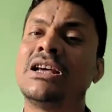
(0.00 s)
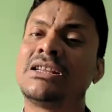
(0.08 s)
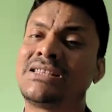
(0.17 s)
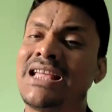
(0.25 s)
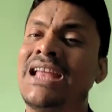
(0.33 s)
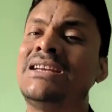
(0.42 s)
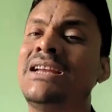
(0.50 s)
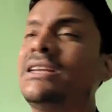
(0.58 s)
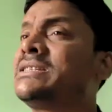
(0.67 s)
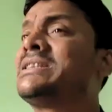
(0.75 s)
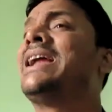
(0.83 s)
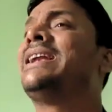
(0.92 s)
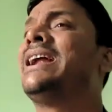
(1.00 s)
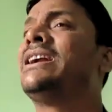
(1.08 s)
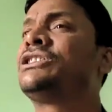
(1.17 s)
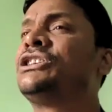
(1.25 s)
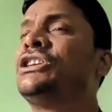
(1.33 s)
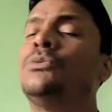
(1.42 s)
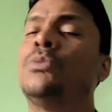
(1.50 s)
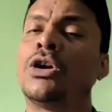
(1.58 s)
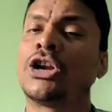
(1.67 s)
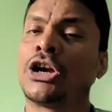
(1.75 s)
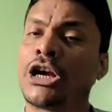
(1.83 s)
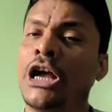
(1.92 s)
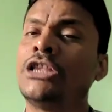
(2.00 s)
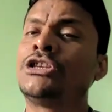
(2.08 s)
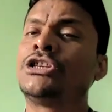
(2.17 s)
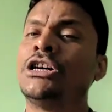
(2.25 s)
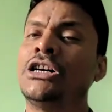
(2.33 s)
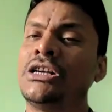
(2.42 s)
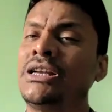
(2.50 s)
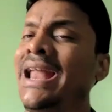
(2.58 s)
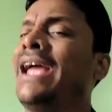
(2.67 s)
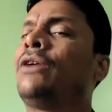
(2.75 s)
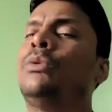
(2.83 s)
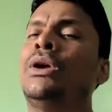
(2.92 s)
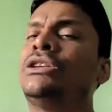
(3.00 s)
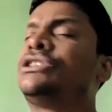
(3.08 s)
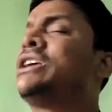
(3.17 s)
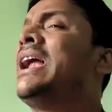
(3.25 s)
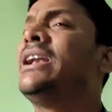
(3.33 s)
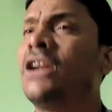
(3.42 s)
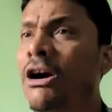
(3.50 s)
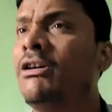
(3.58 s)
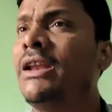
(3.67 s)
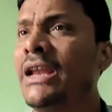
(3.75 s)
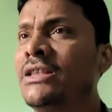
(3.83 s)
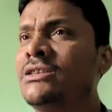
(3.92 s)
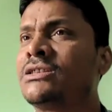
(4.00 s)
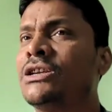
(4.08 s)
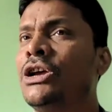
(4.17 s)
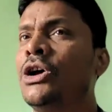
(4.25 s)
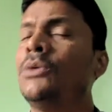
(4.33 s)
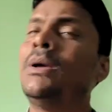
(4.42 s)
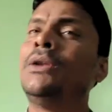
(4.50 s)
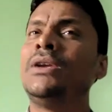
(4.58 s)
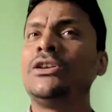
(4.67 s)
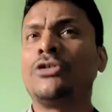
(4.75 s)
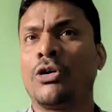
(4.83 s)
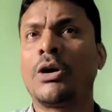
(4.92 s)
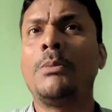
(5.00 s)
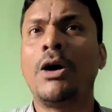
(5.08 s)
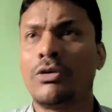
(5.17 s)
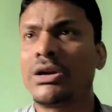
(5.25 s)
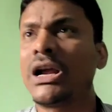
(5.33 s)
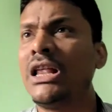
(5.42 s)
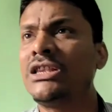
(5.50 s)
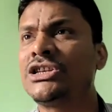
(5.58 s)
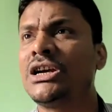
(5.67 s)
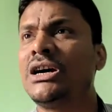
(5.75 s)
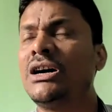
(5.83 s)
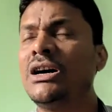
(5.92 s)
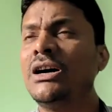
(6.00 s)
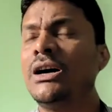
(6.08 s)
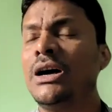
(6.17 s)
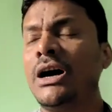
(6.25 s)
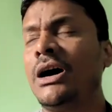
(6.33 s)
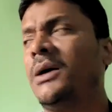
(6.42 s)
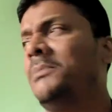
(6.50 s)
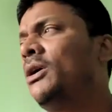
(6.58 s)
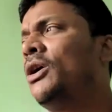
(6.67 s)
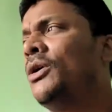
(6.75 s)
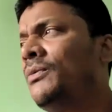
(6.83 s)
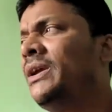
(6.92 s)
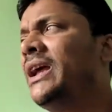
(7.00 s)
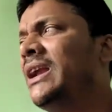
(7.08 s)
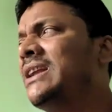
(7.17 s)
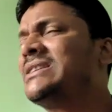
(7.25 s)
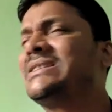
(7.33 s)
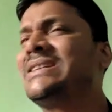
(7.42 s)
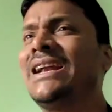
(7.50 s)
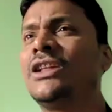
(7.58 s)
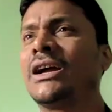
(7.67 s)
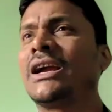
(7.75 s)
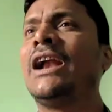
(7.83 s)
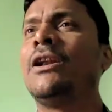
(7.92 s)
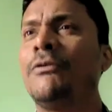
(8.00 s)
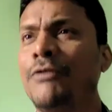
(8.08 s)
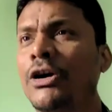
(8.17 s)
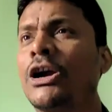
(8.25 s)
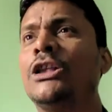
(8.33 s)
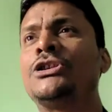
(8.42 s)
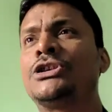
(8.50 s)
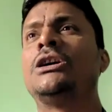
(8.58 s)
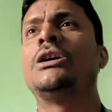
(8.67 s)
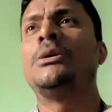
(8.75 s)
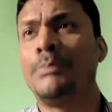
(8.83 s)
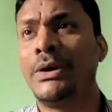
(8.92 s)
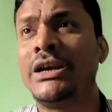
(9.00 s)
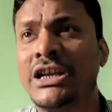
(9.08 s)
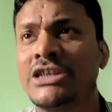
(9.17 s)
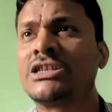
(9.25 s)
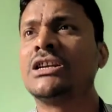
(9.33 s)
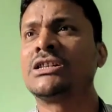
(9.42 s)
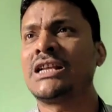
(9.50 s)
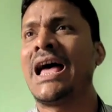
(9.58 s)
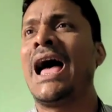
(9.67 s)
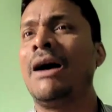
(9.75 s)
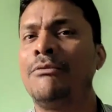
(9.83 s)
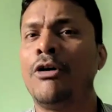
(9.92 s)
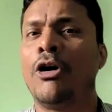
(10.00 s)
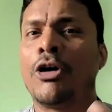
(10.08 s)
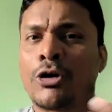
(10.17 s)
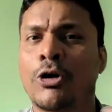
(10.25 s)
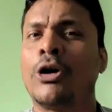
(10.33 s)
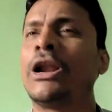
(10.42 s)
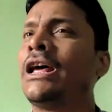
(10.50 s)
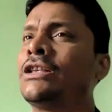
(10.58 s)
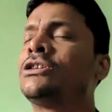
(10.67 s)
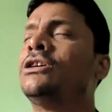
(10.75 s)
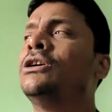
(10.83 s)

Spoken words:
the standards in what? Culture, language, and governance. When we talk about culture, we understand the kind of a culture Britishers have or called as